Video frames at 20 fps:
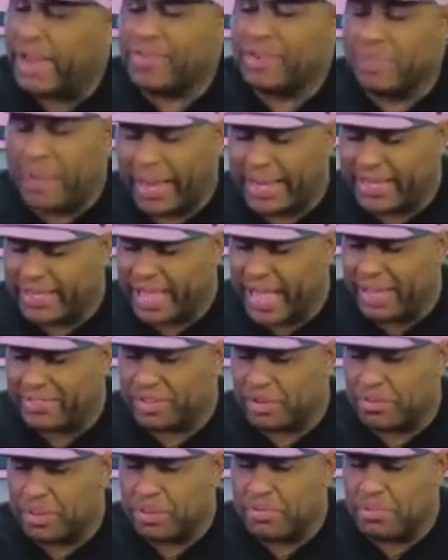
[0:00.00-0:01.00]
everybody doesn't
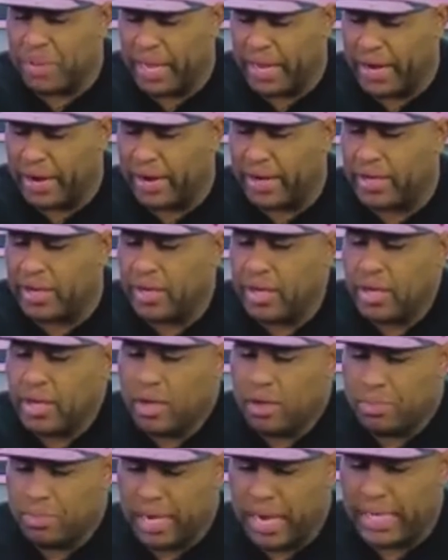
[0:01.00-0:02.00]
have to be married,
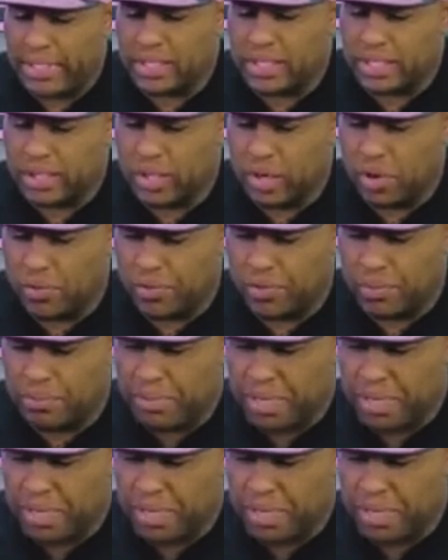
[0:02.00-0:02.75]
but I just know for